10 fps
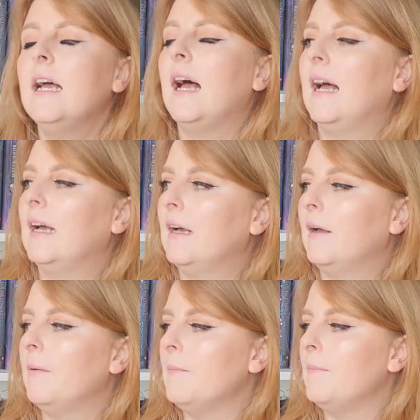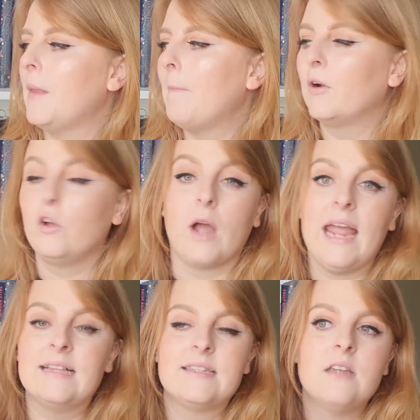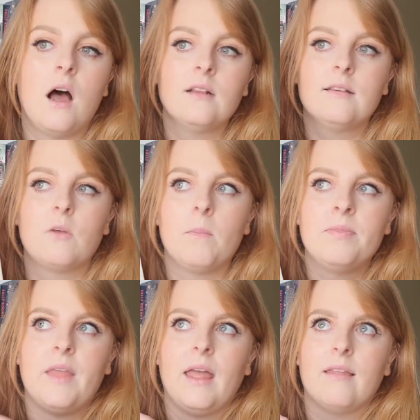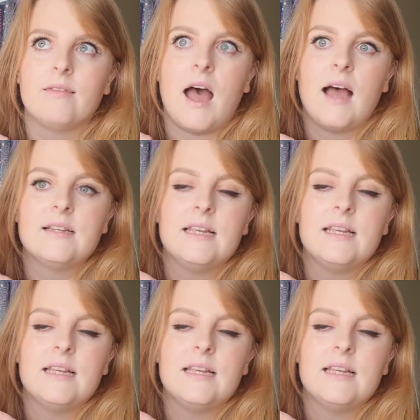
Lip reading: But look, it's not something that